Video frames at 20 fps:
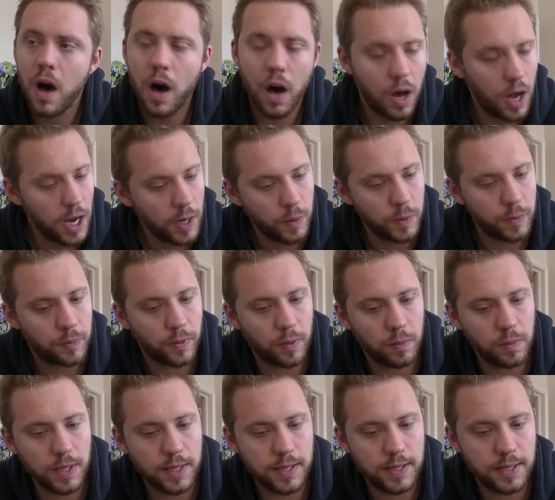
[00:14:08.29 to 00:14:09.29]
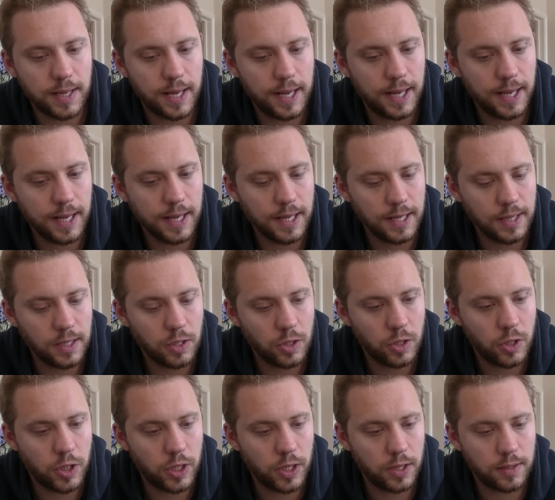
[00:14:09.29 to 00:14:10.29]
I would probably say
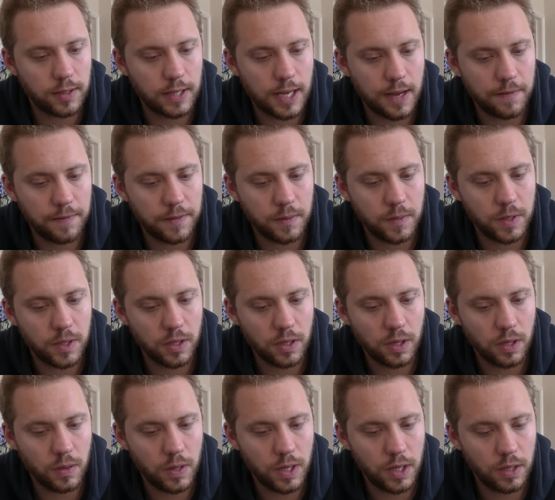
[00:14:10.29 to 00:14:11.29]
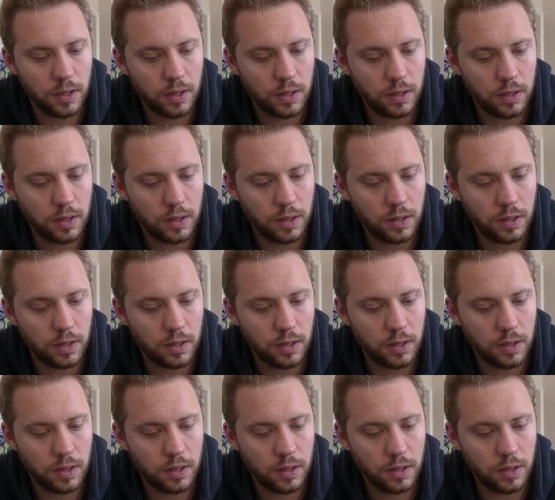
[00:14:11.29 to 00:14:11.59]
just have them as a unit,